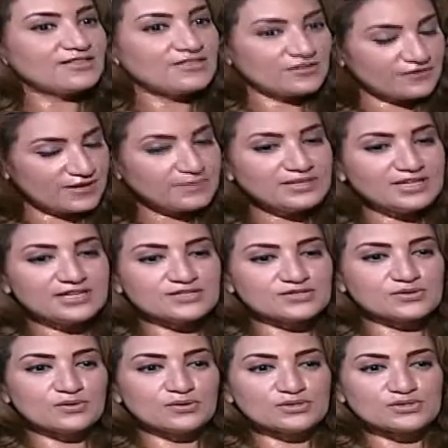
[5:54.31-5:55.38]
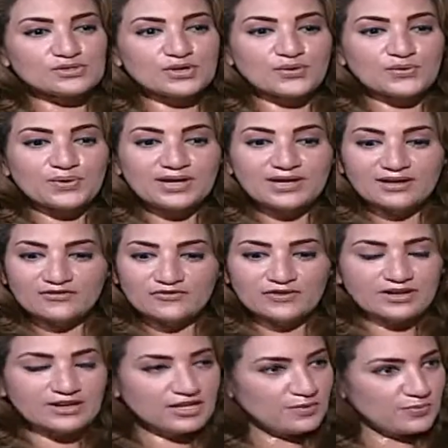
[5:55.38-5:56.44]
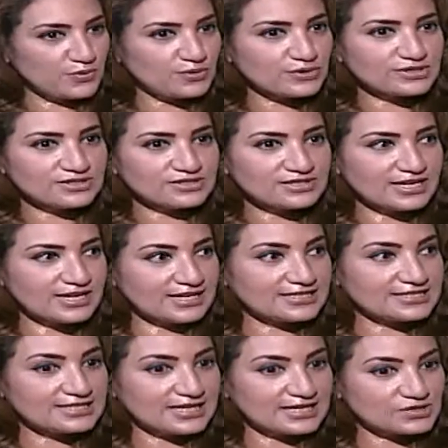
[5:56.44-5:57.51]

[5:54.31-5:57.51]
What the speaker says: The family is also very important and